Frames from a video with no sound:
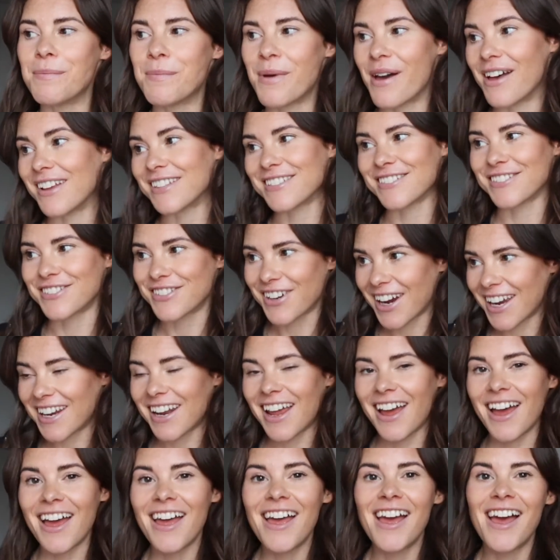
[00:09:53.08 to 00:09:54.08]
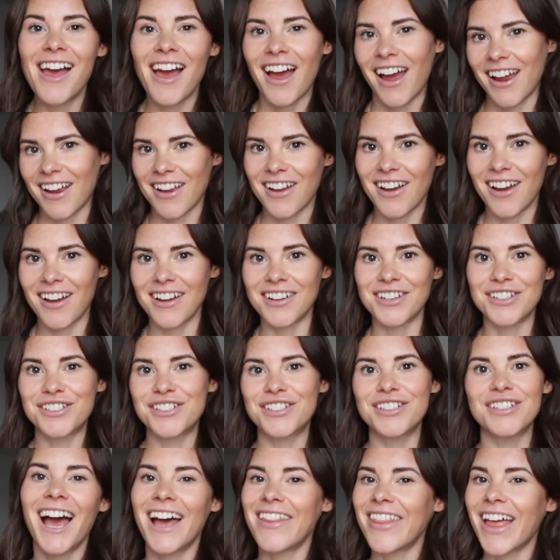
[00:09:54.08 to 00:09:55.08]
personal trainer and
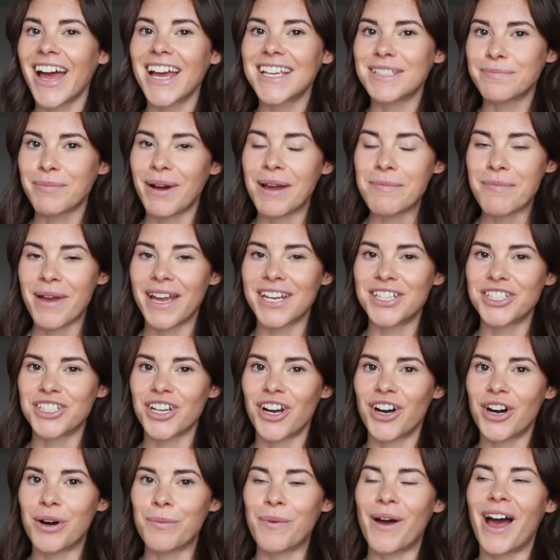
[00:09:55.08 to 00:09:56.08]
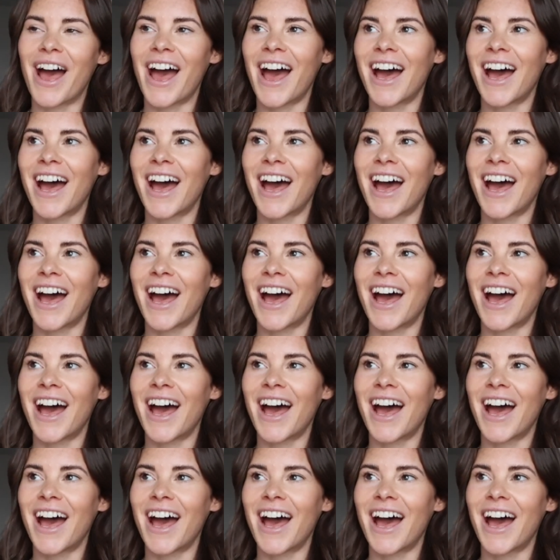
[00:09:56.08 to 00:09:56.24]
coach, and that is my main job.